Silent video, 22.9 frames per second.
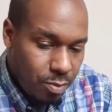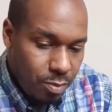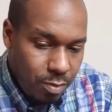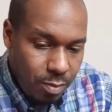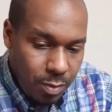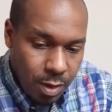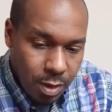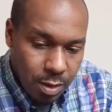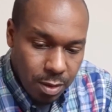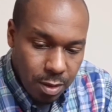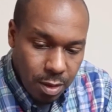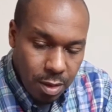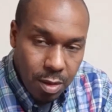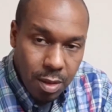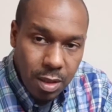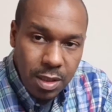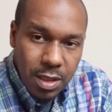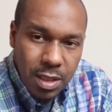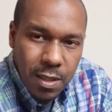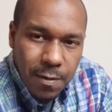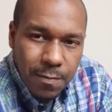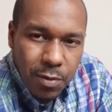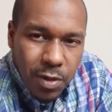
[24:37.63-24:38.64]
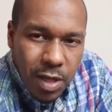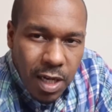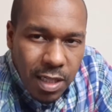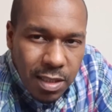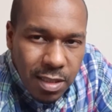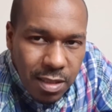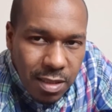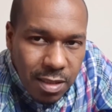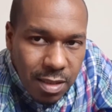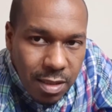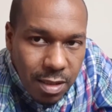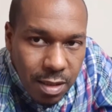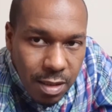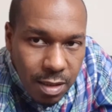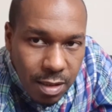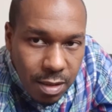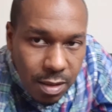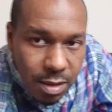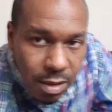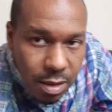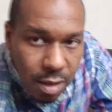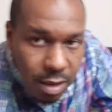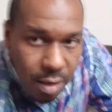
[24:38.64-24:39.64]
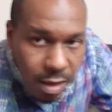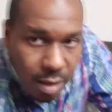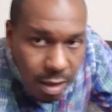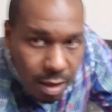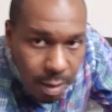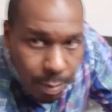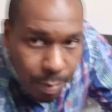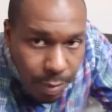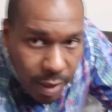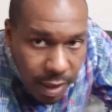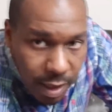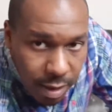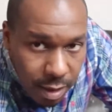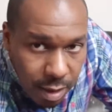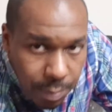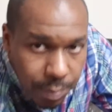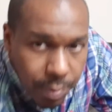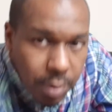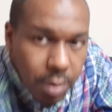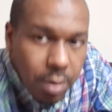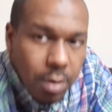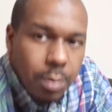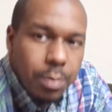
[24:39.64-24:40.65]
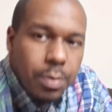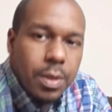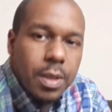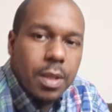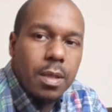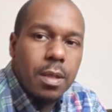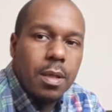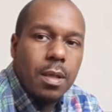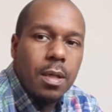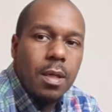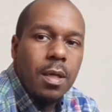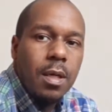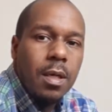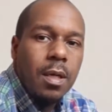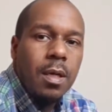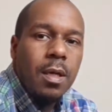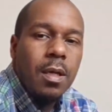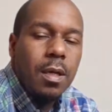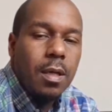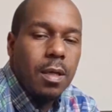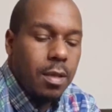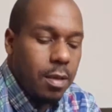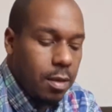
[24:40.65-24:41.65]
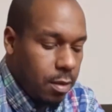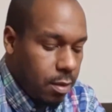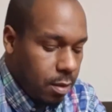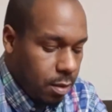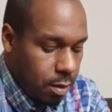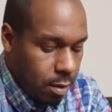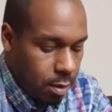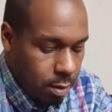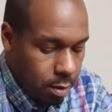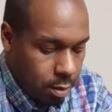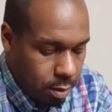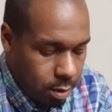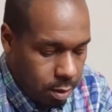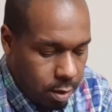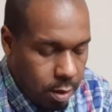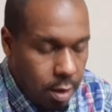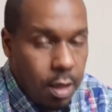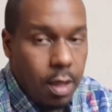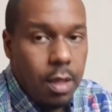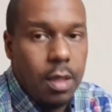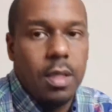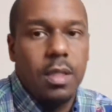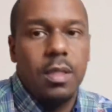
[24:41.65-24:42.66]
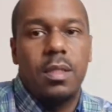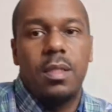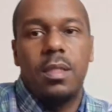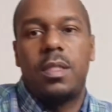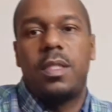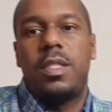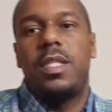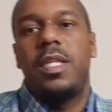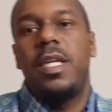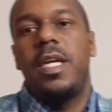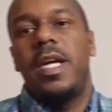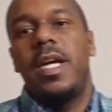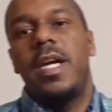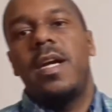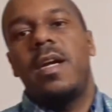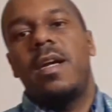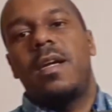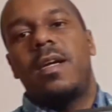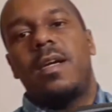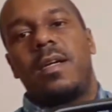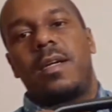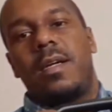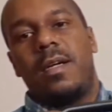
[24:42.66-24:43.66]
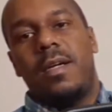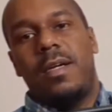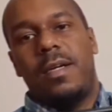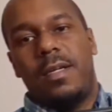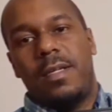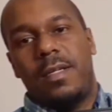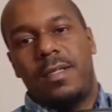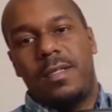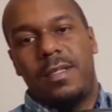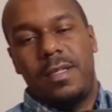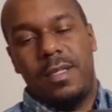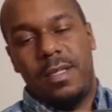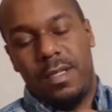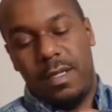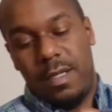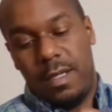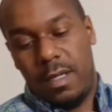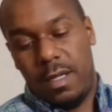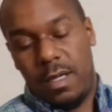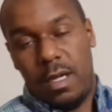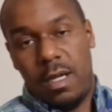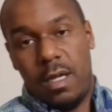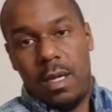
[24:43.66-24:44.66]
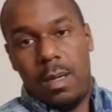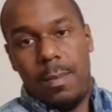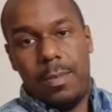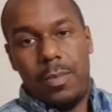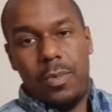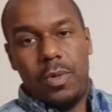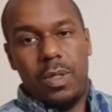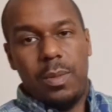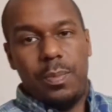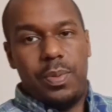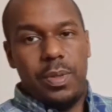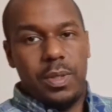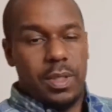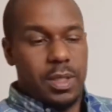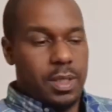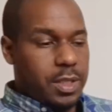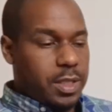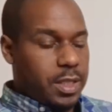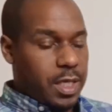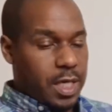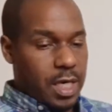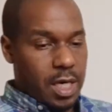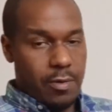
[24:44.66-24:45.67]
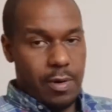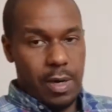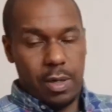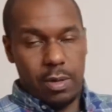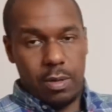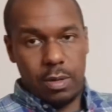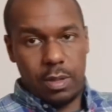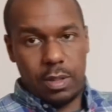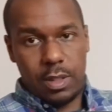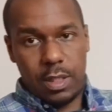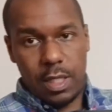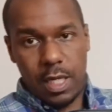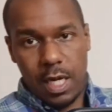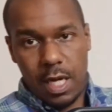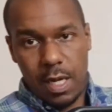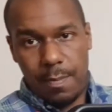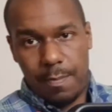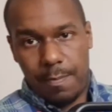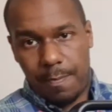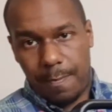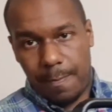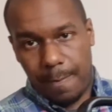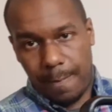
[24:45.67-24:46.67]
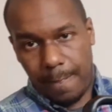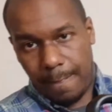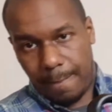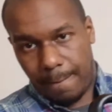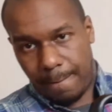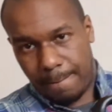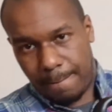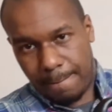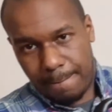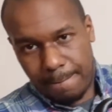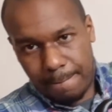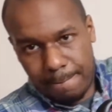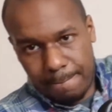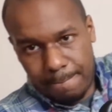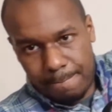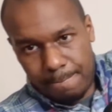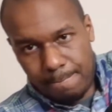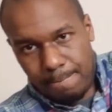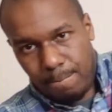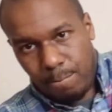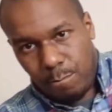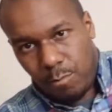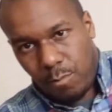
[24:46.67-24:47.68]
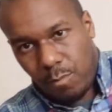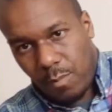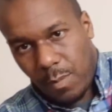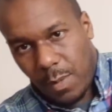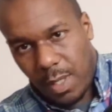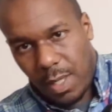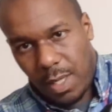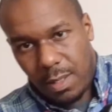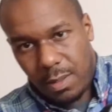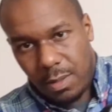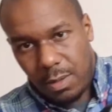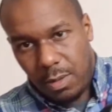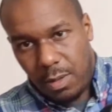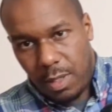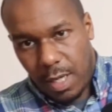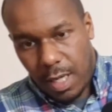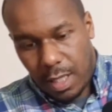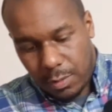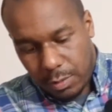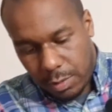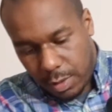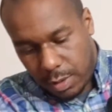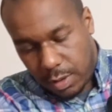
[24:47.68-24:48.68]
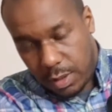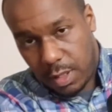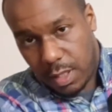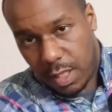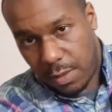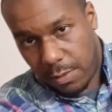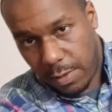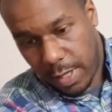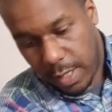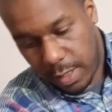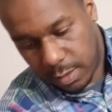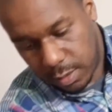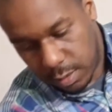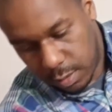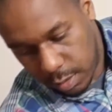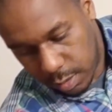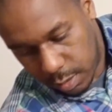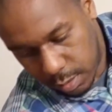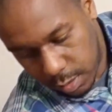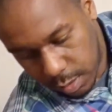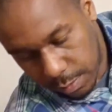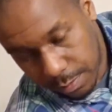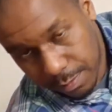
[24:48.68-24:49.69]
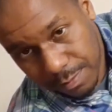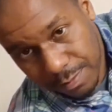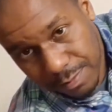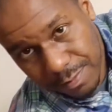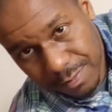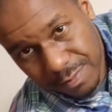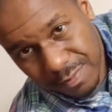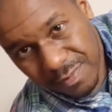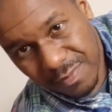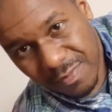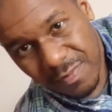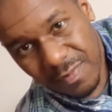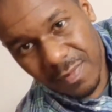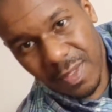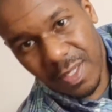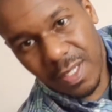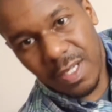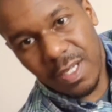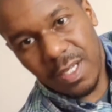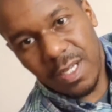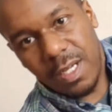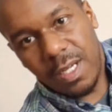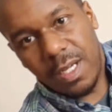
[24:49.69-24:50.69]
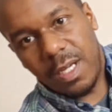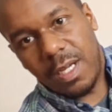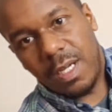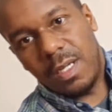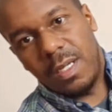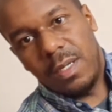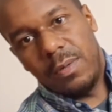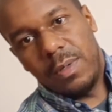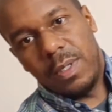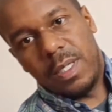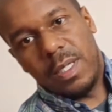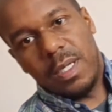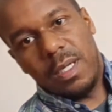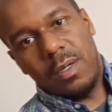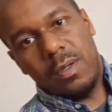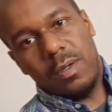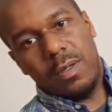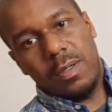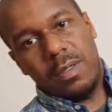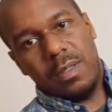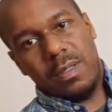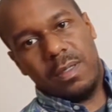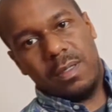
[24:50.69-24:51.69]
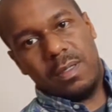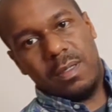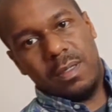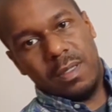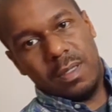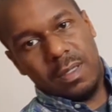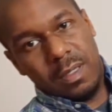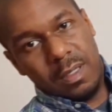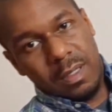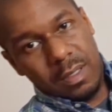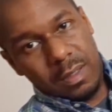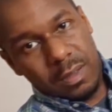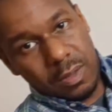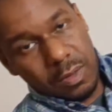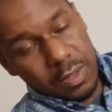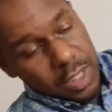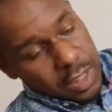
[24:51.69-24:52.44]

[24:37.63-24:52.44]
So let's see if you guys can see this. Back it up a little bit. Okay, here's the chair. I'm gonna put the chair right on top. I know you guys want to see that, right? So let's see. There we go. So this